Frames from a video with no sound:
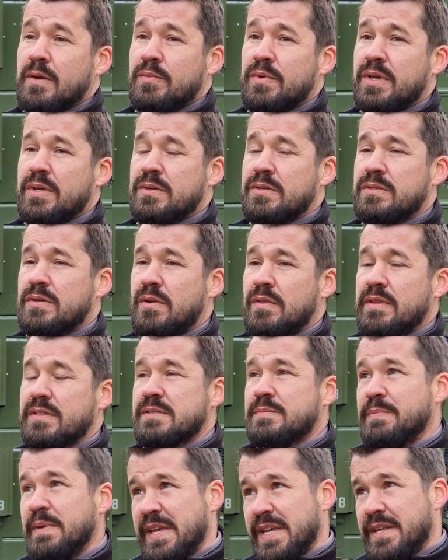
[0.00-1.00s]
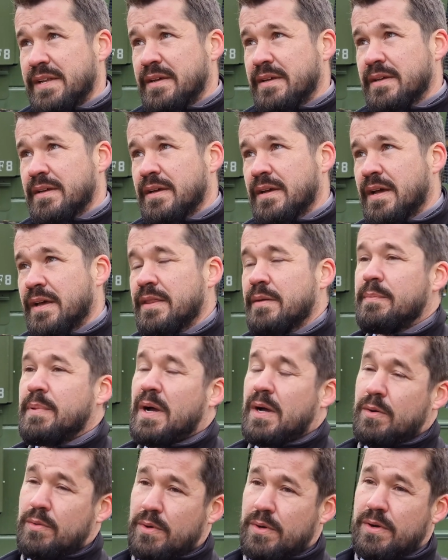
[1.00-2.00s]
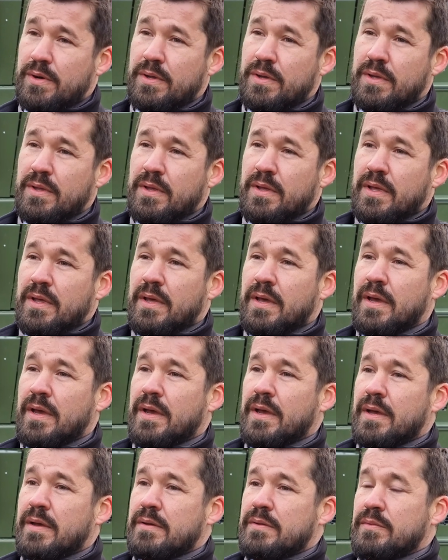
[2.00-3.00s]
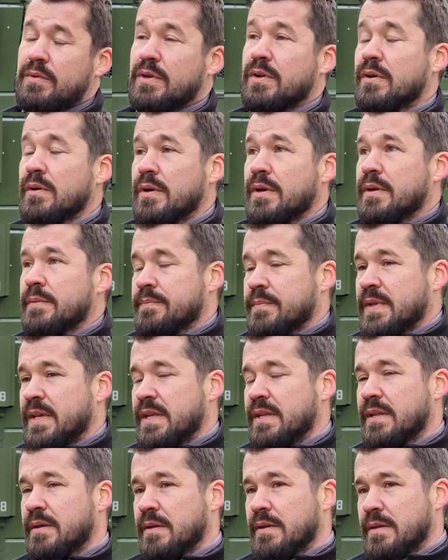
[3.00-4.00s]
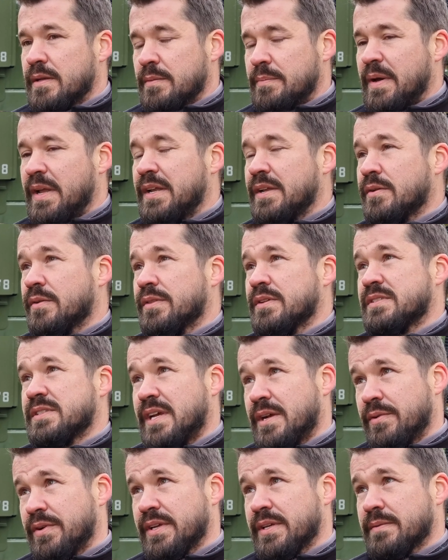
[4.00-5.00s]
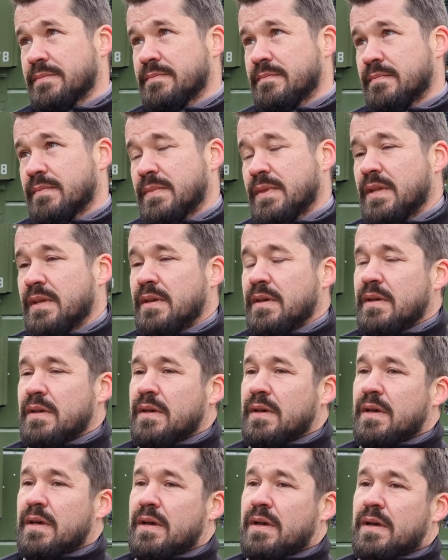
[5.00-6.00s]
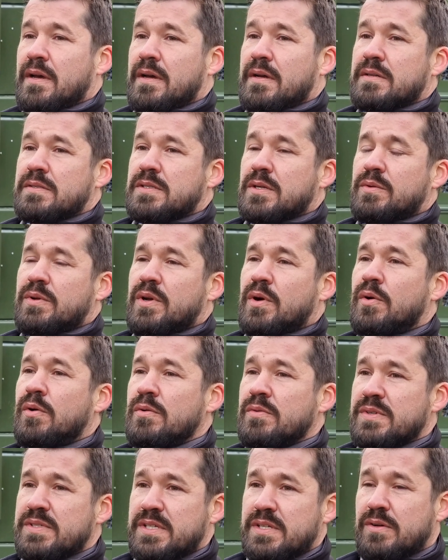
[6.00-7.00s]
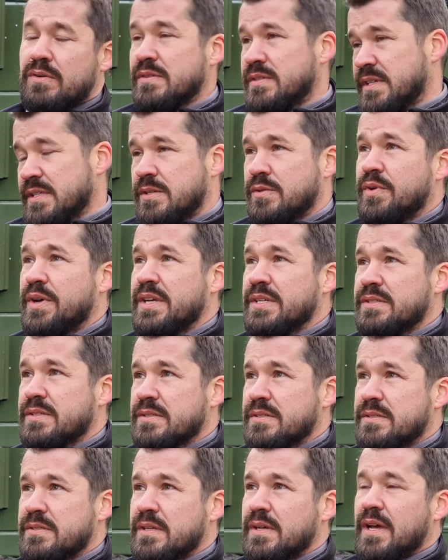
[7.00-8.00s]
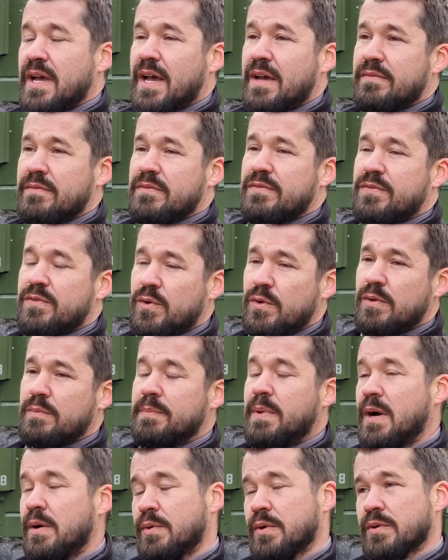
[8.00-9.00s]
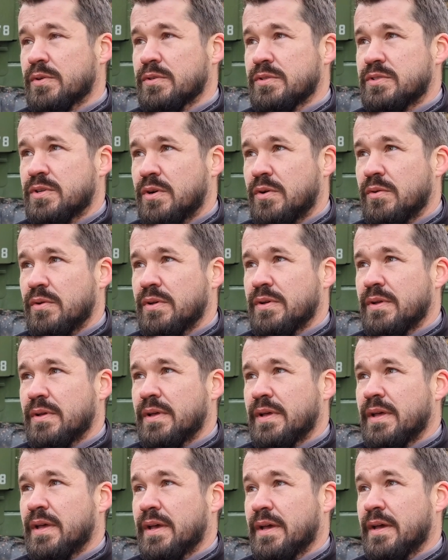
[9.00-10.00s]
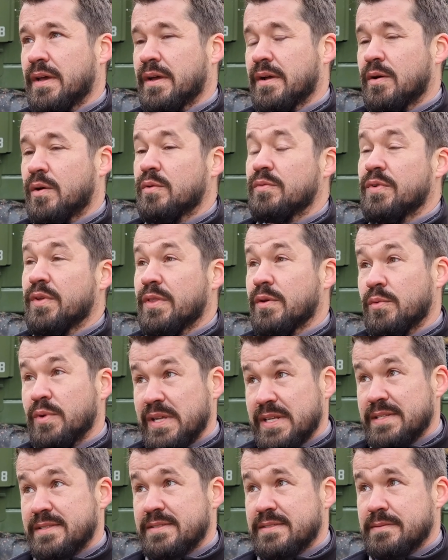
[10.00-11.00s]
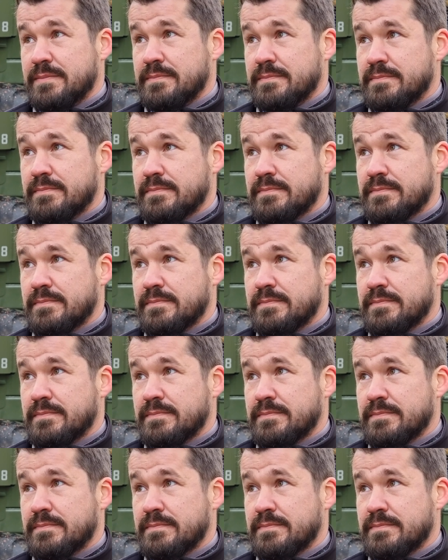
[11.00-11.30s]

We control the speed and the power depending on the steering. So we always, in all situations, have full power control over the wheels.